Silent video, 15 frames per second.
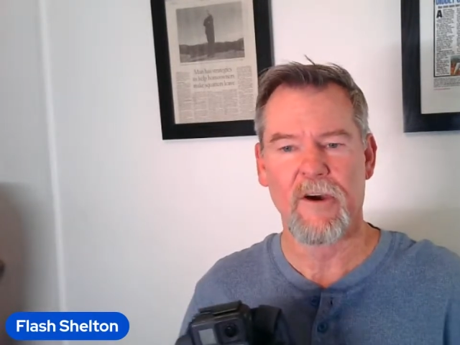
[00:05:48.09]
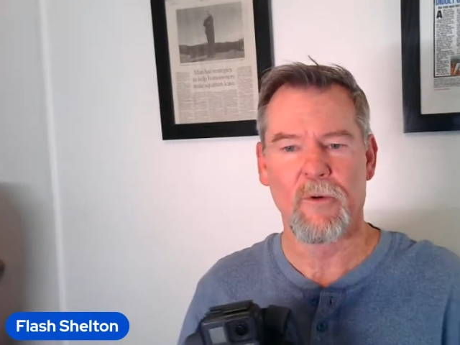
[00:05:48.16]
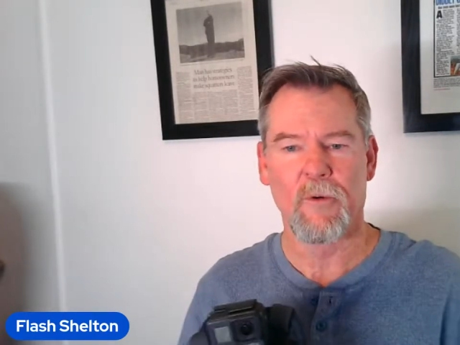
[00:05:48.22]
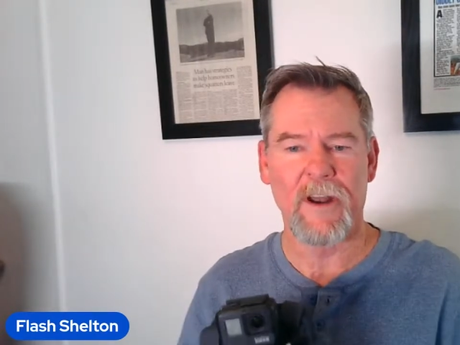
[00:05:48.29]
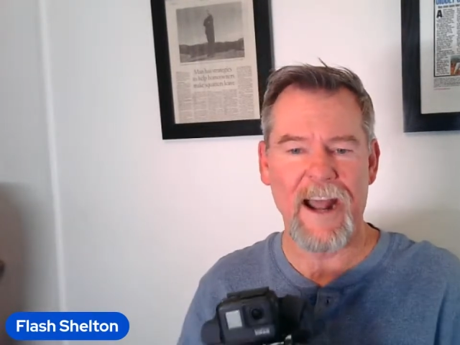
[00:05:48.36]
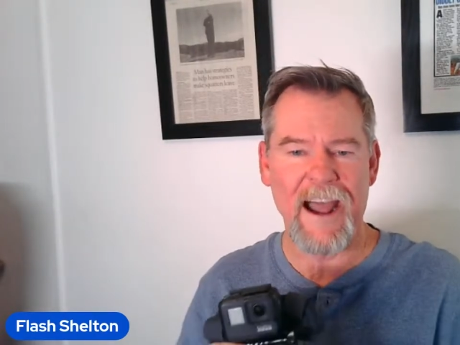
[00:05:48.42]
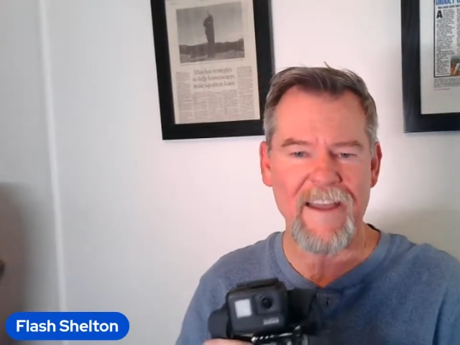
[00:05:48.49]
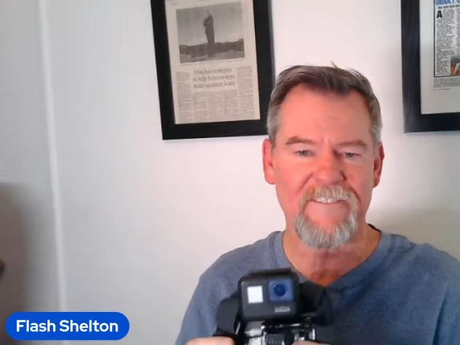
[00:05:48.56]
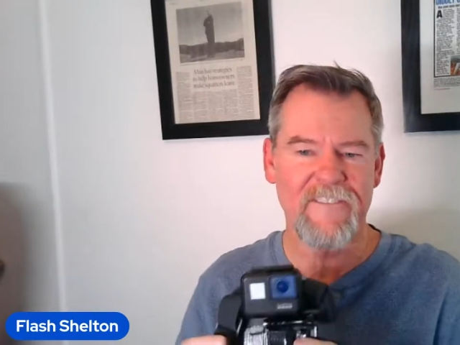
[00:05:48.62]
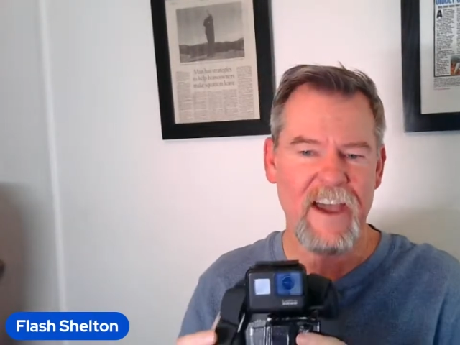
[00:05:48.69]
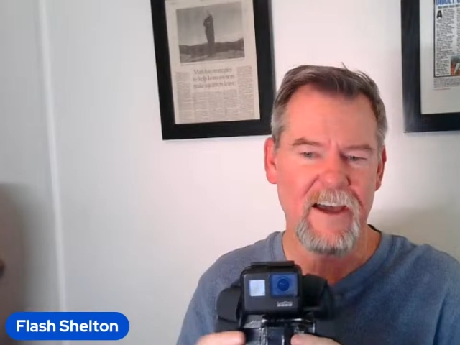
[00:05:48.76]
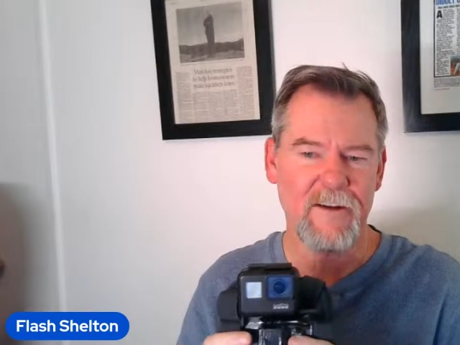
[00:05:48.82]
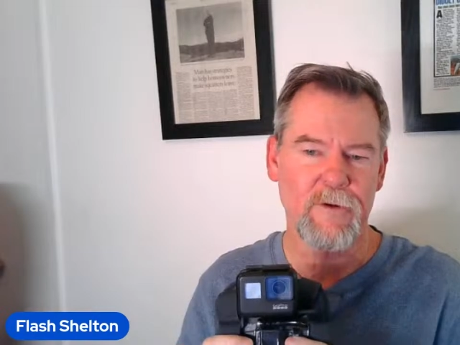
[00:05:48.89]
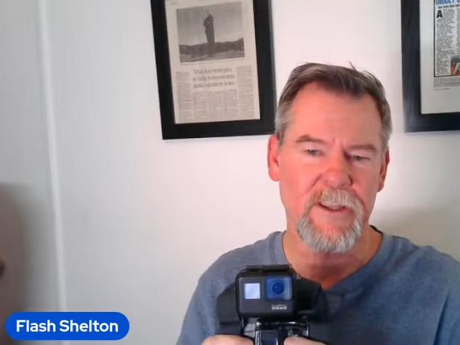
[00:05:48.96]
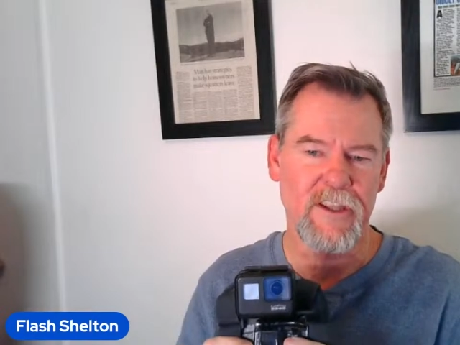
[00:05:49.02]
What I
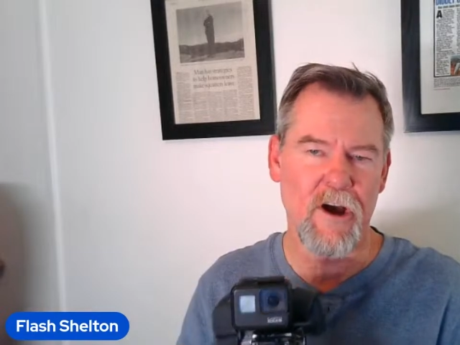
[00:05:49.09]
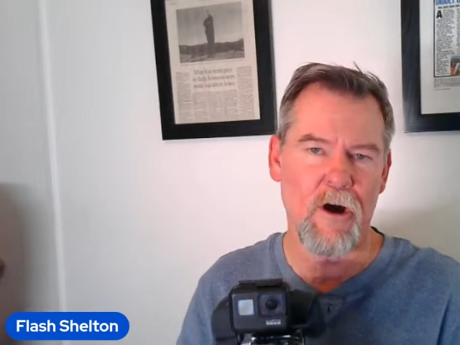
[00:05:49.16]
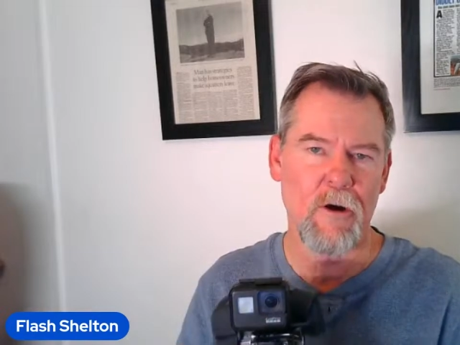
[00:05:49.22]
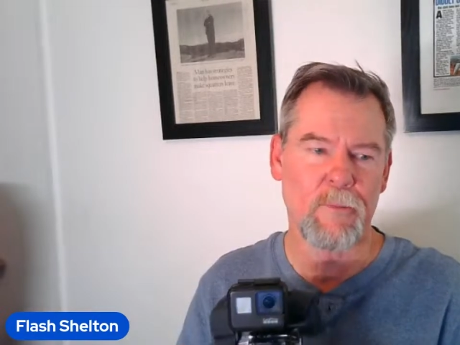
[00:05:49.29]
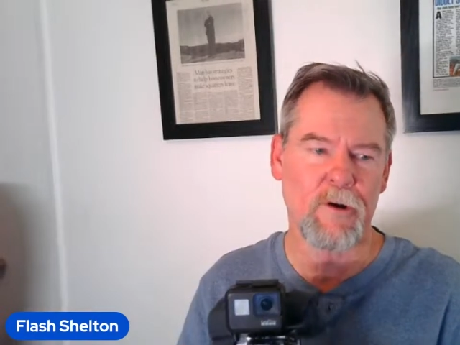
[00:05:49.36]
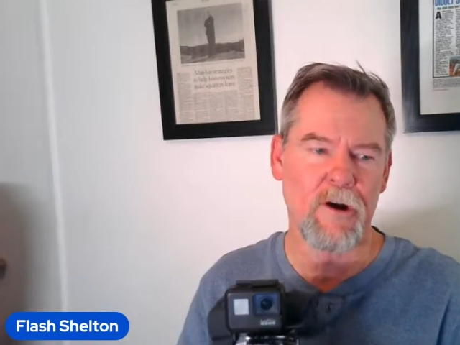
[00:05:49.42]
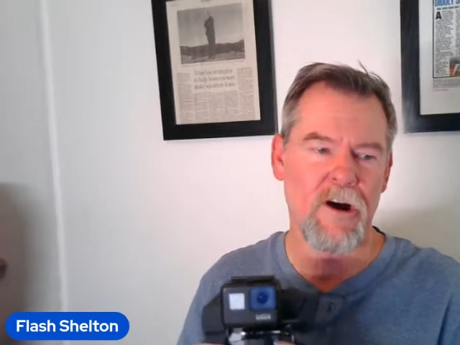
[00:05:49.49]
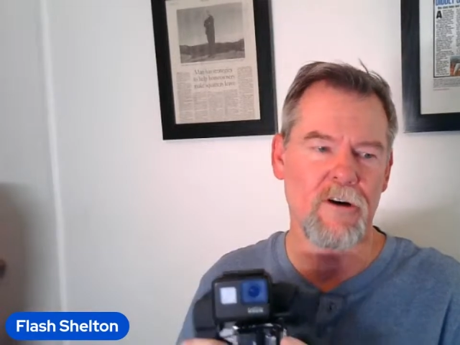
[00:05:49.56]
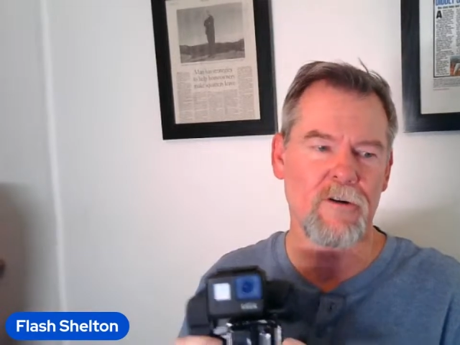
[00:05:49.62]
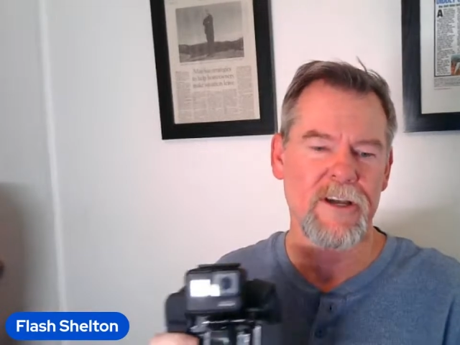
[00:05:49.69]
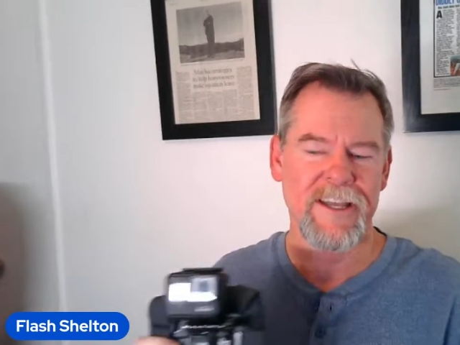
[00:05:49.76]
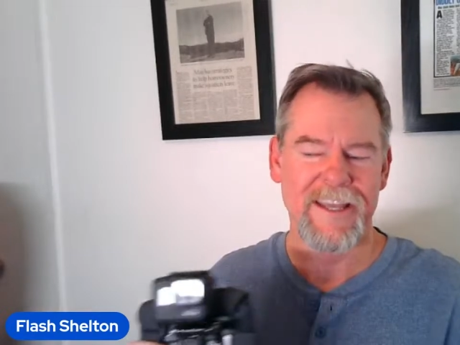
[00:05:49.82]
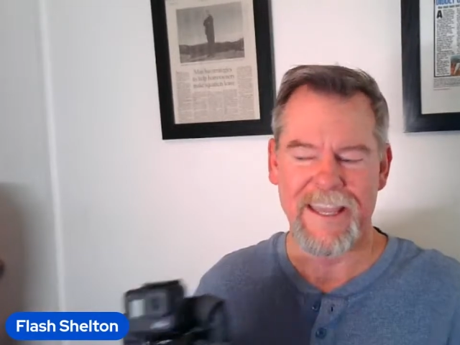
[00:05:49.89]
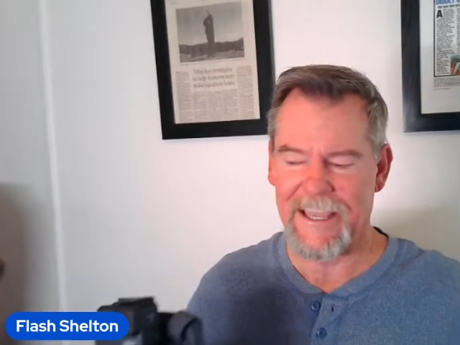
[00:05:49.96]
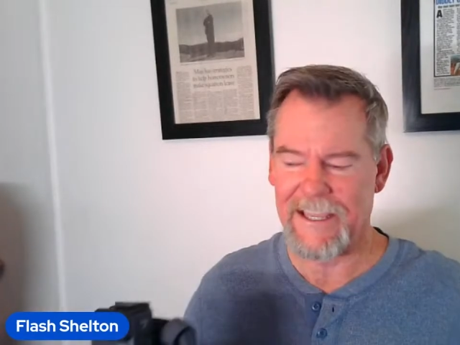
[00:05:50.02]
found with GoPro
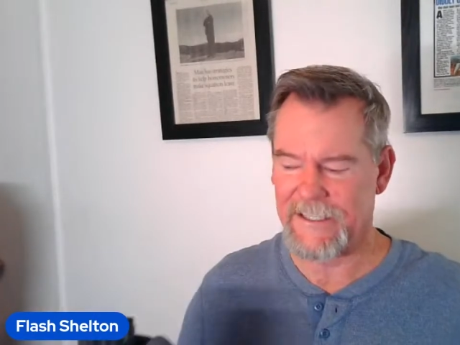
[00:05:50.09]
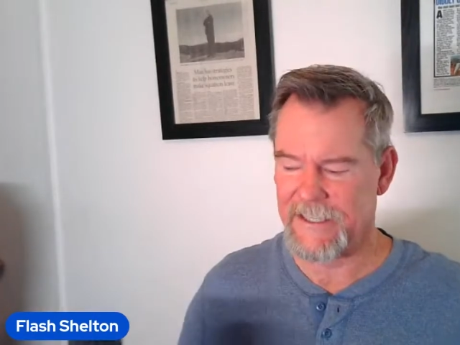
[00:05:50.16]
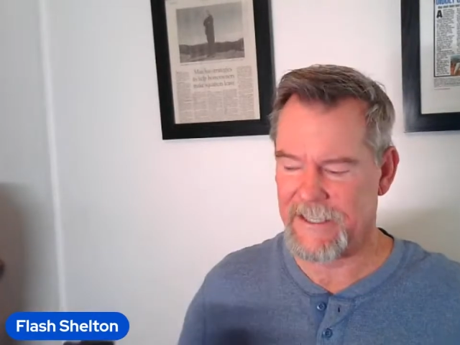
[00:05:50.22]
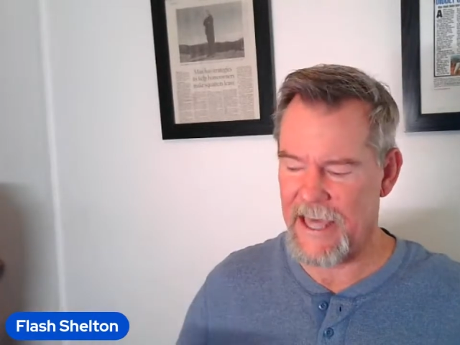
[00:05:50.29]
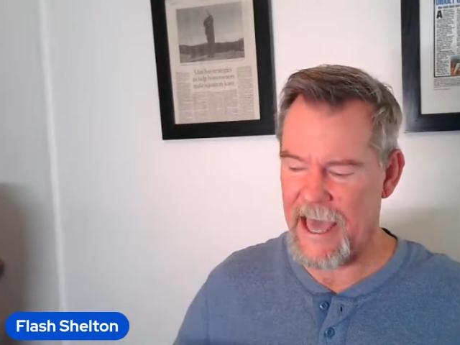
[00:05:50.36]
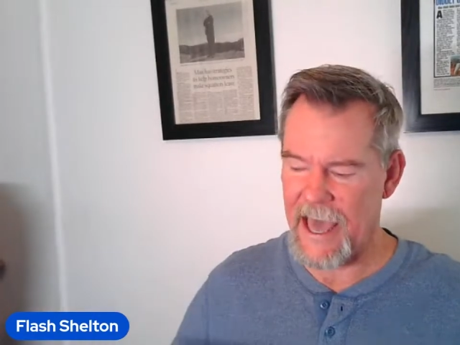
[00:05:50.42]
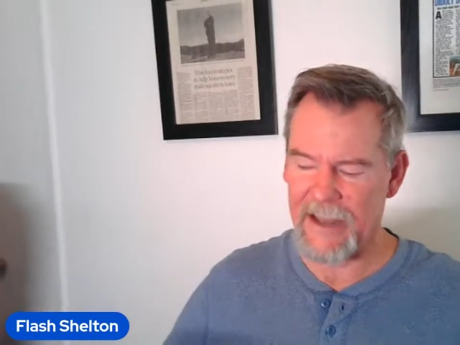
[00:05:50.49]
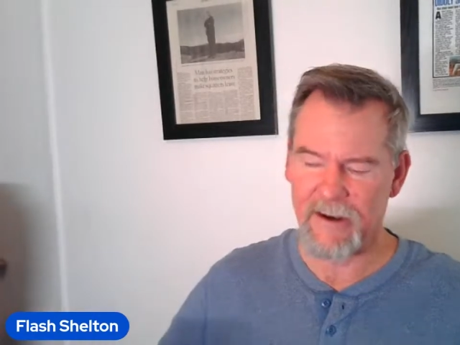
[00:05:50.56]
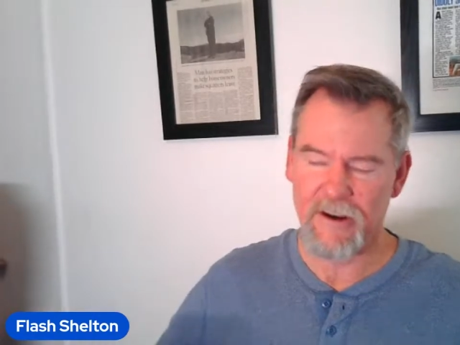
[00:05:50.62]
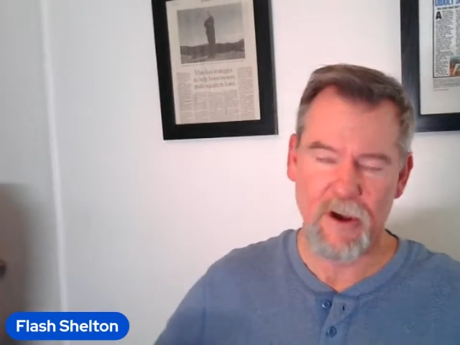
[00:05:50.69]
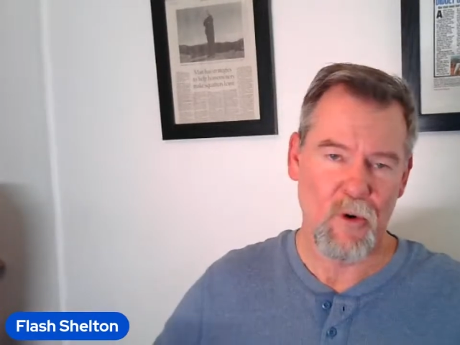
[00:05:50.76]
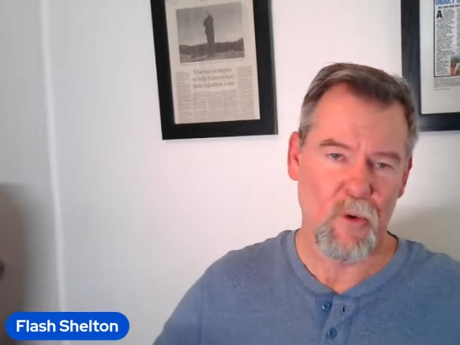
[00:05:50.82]
is that